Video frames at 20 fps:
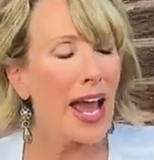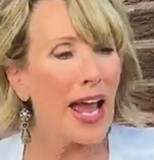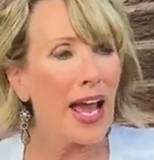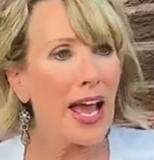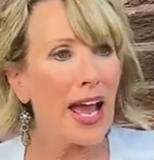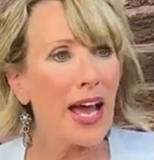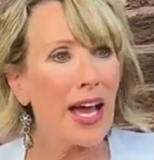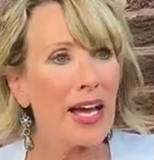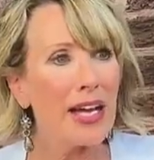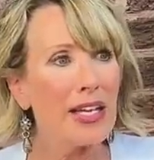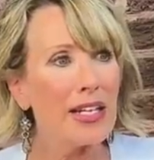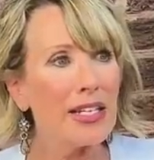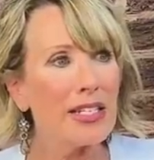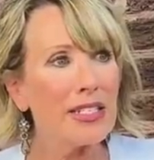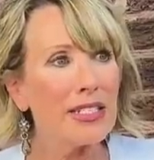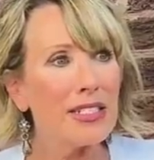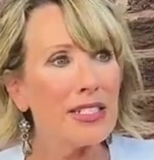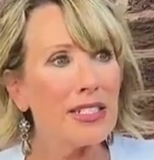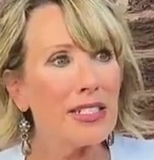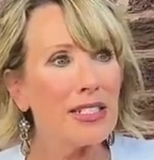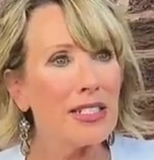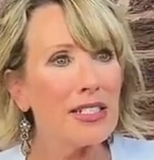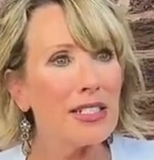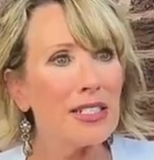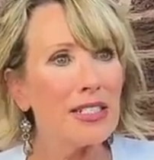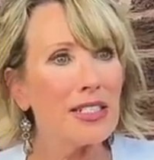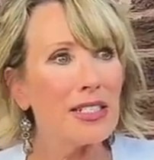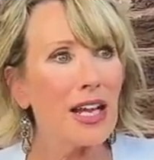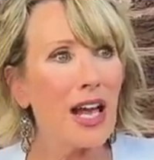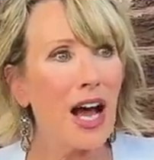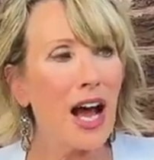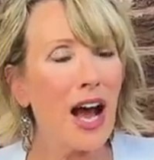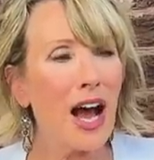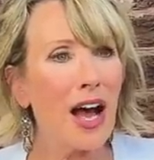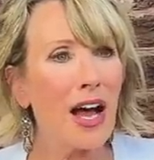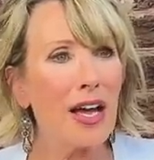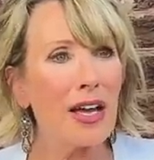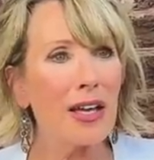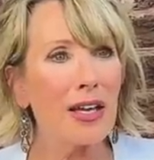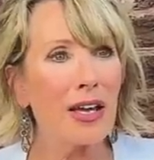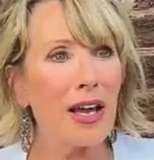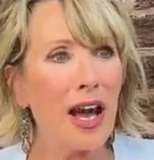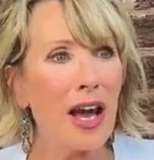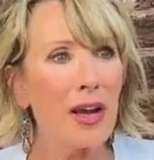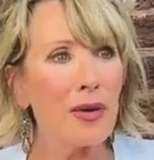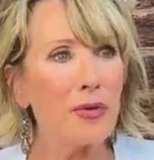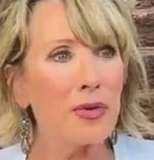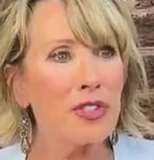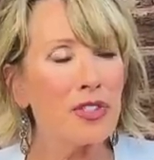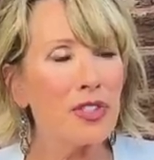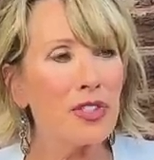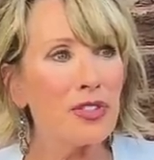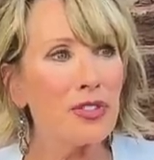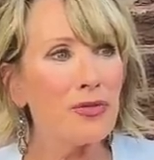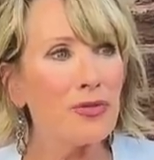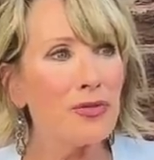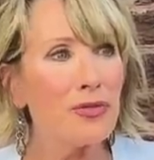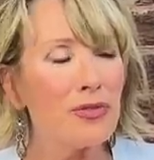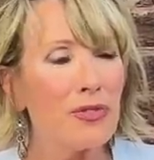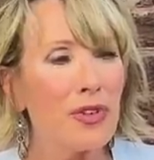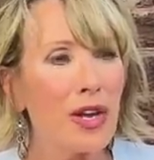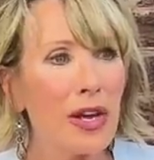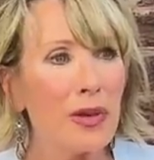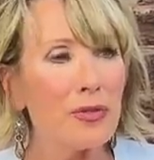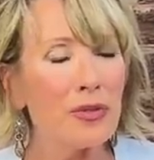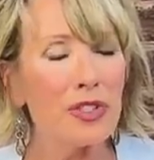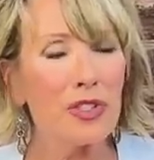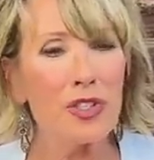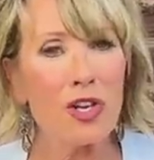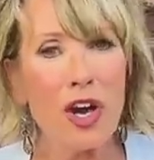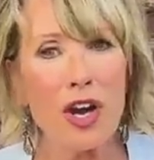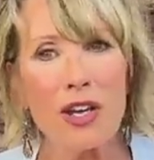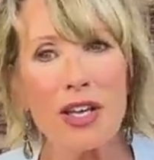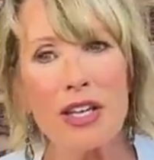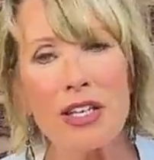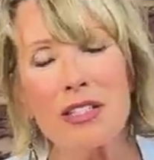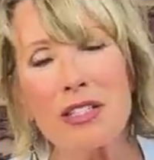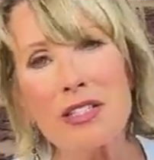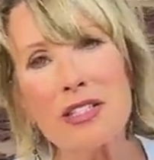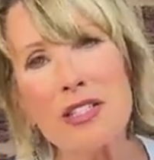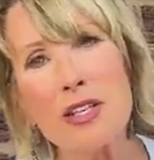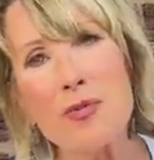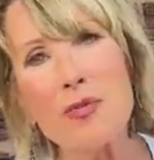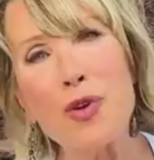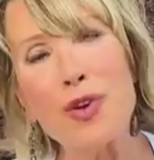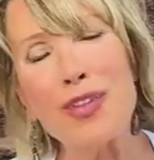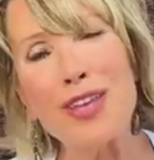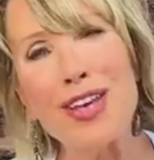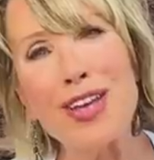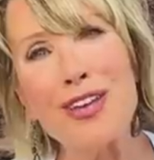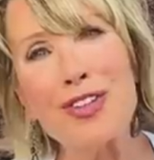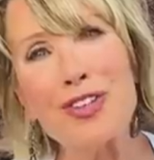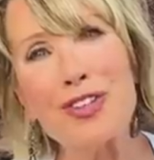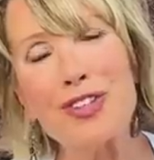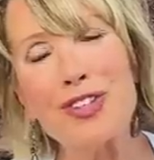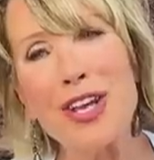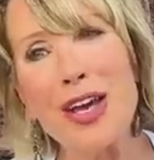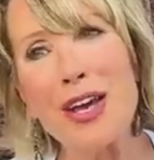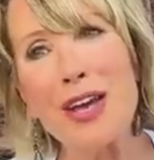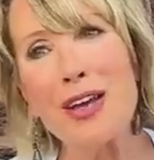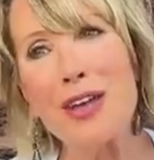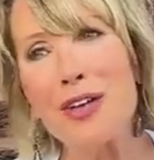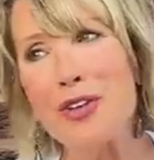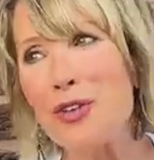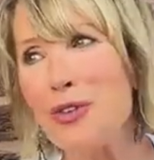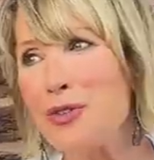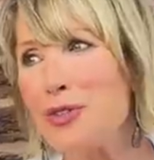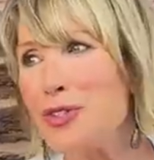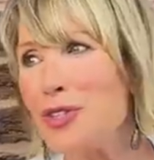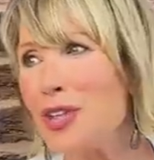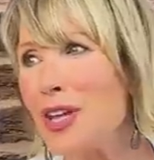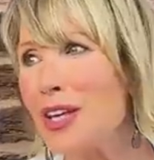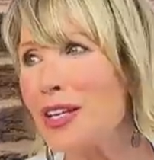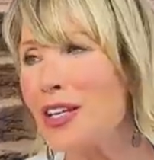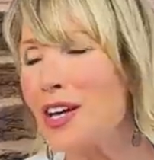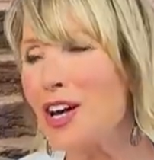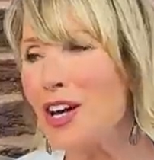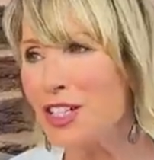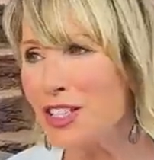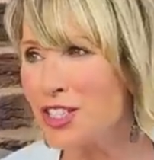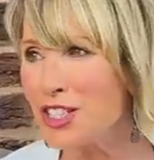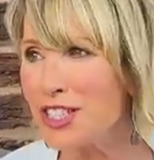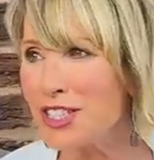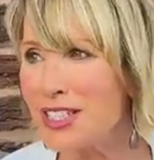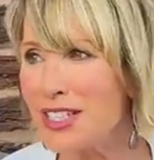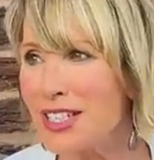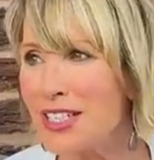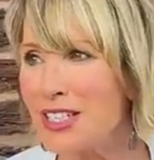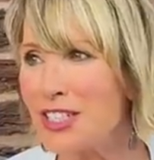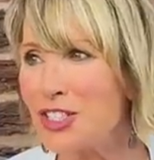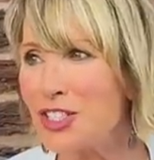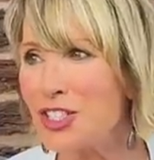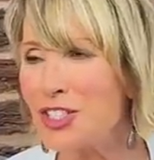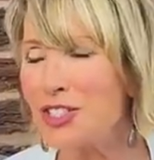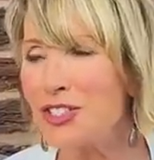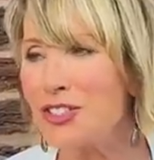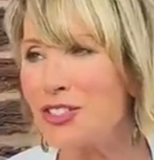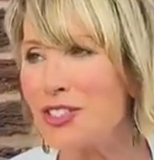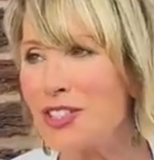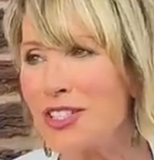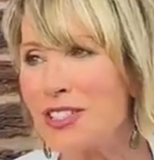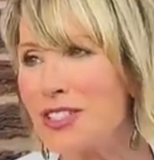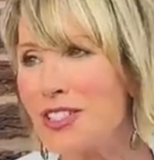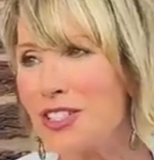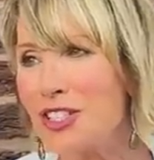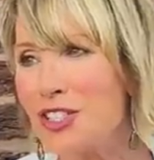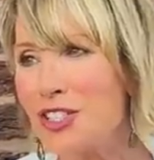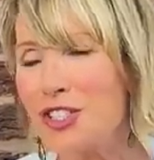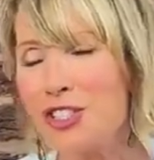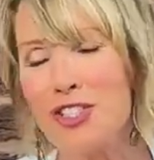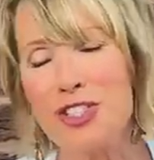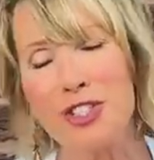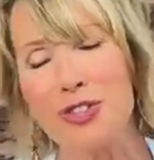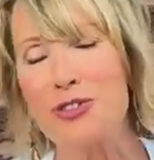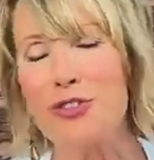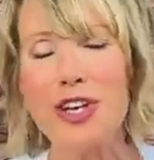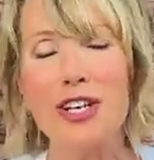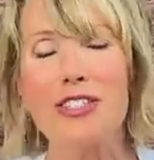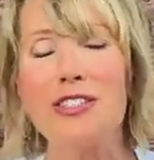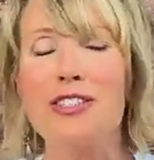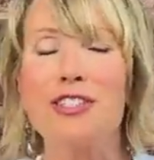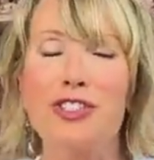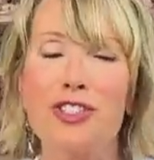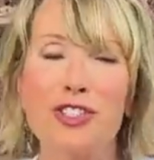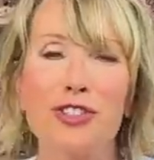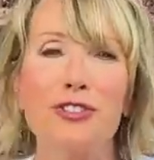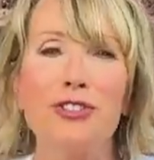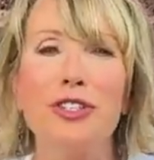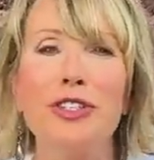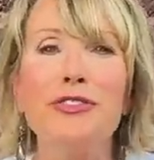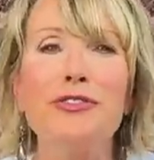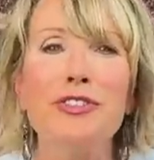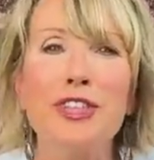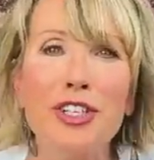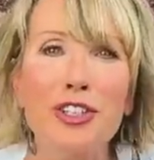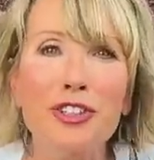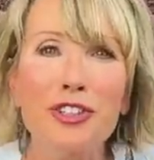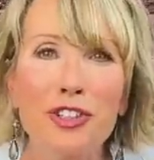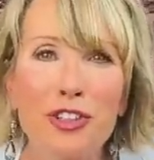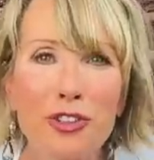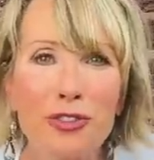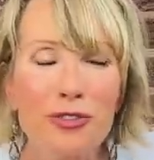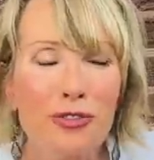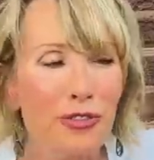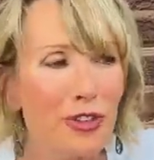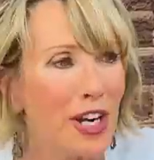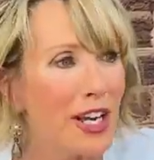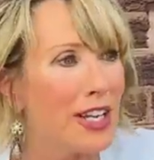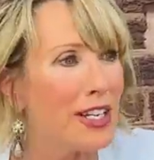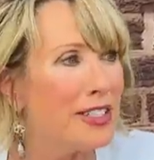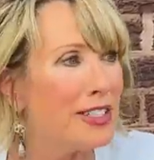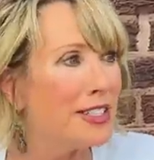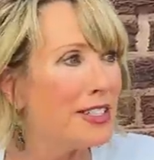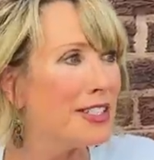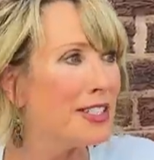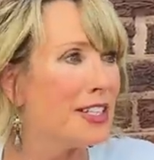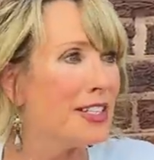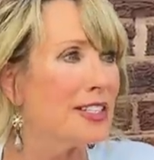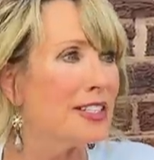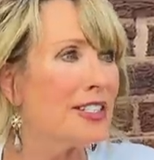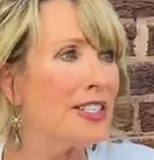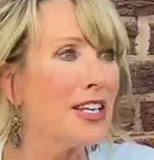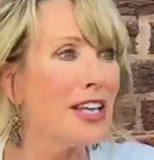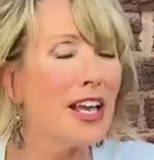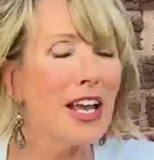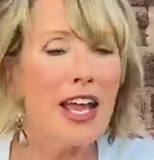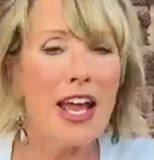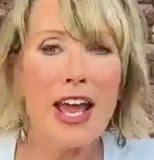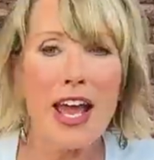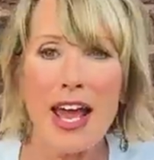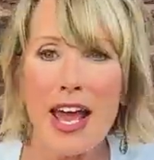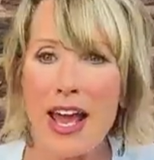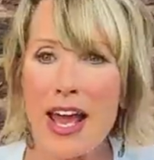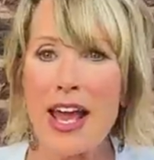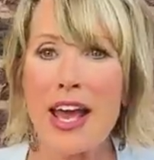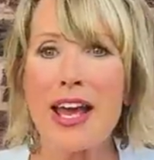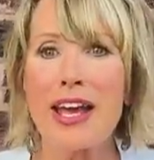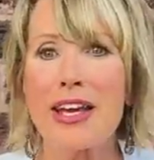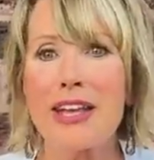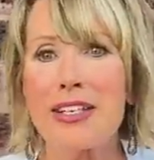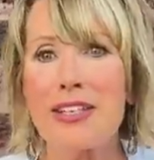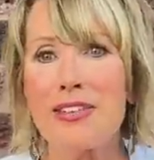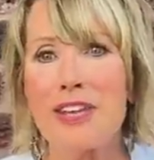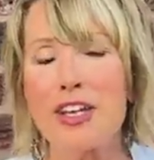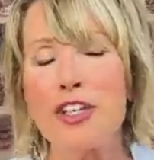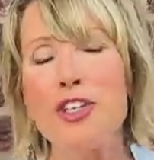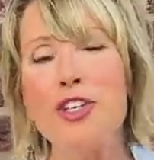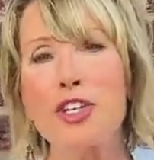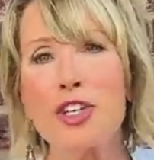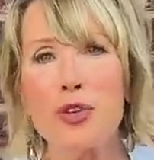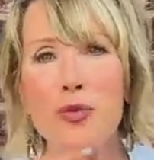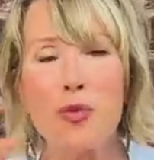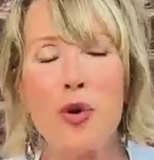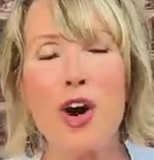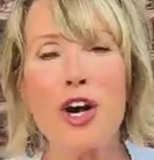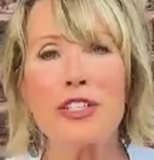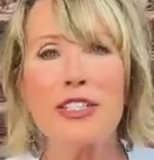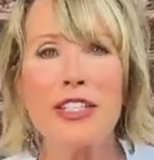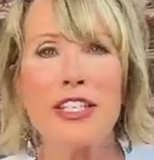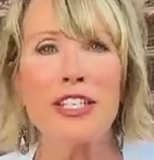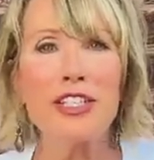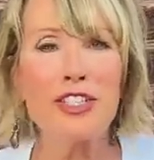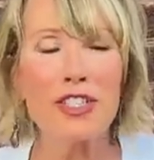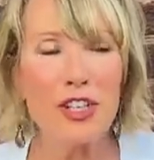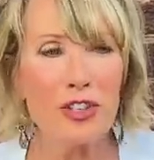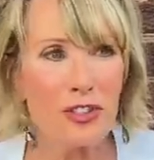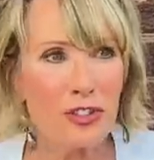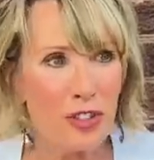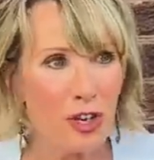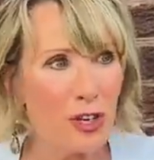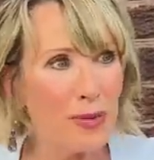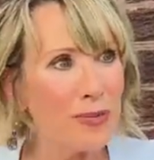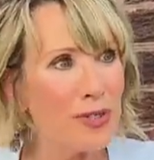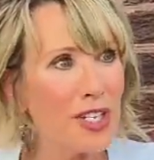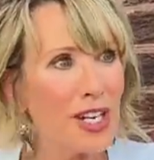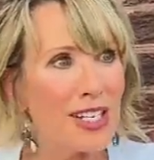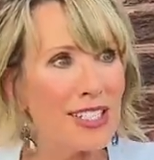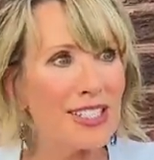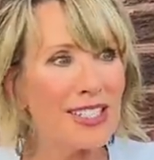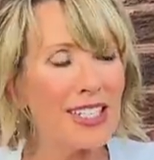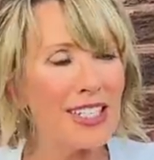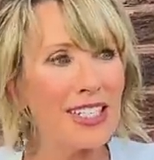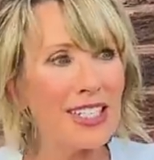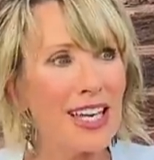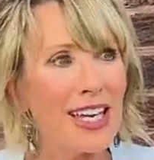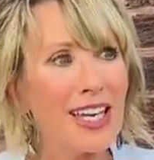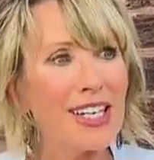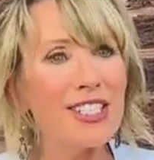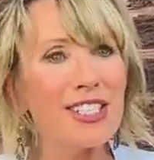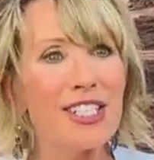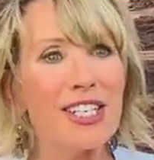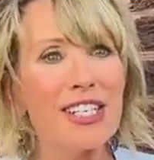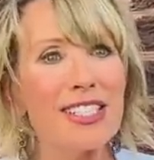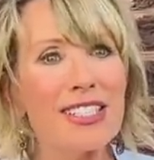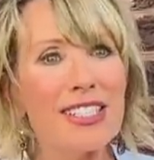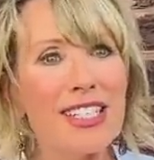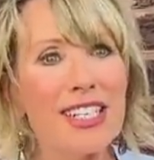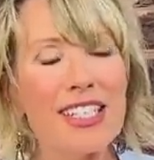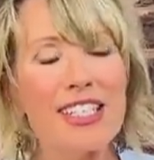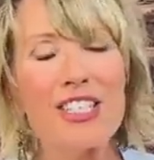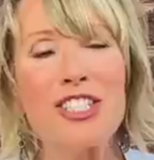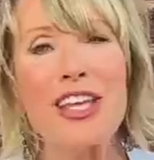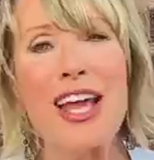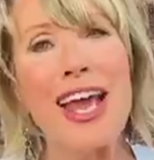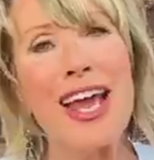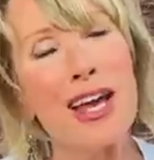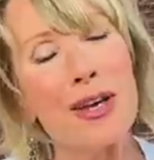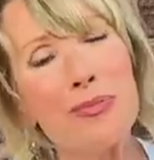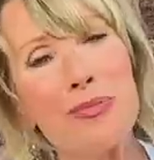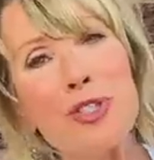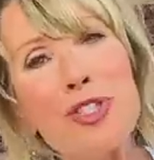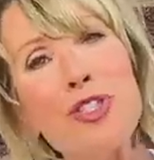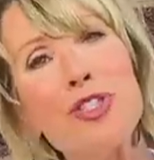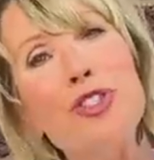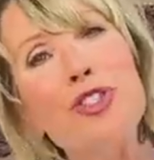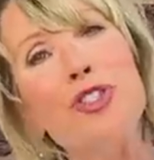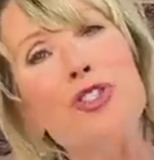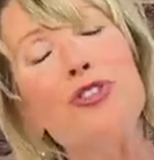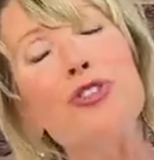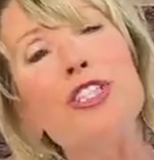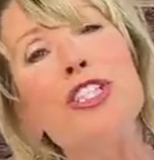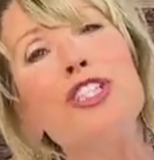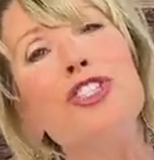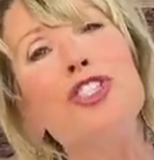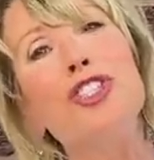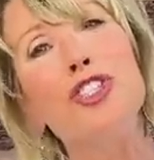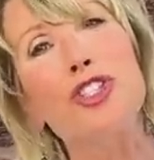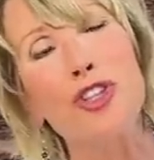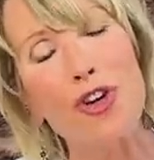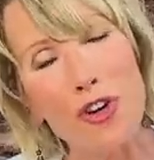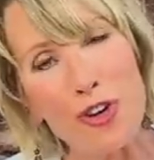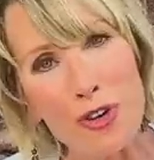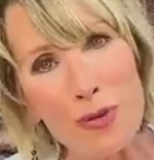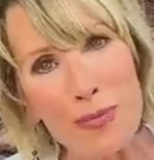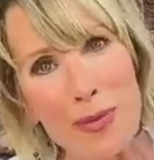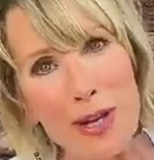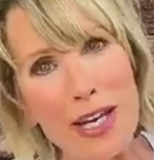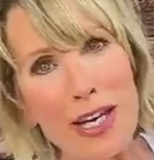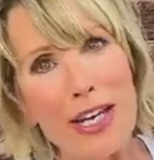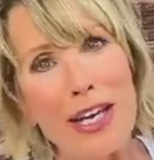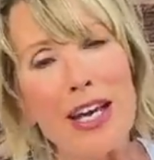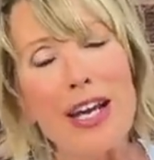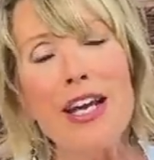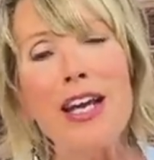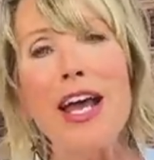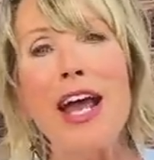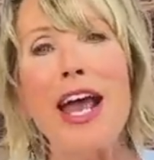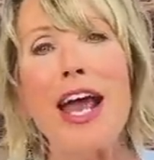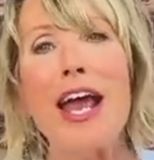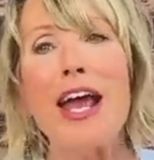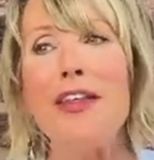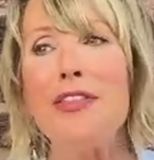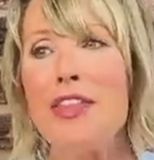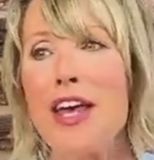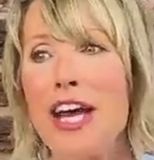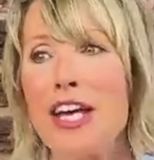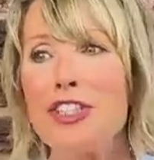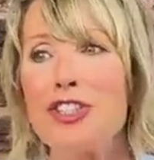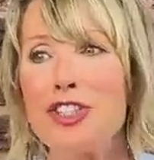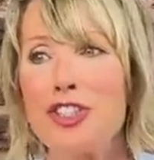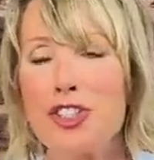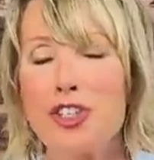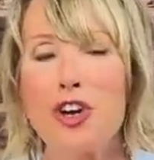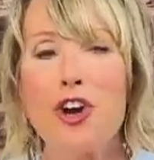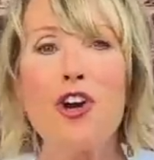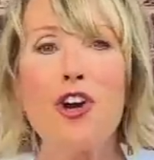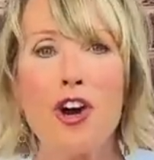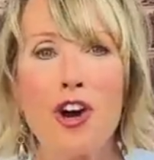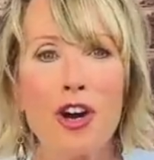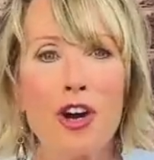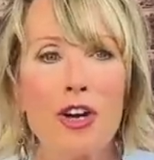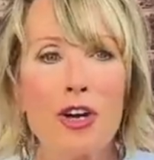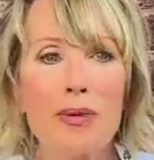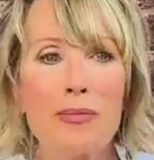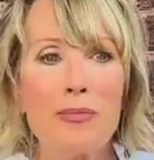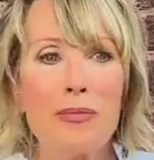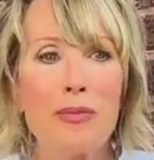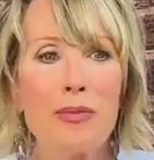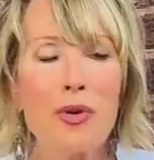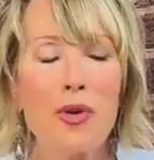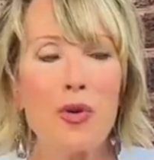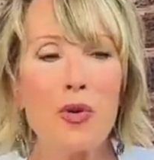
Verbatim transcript: And I, I was I was talking to someone the other day who said, "Gosh, isn't it just isn't it just so nice that you live near your friends and and that you can walk to each other's homes?" And I said, "Yes." And I said, "It's absolutely charming." And that charm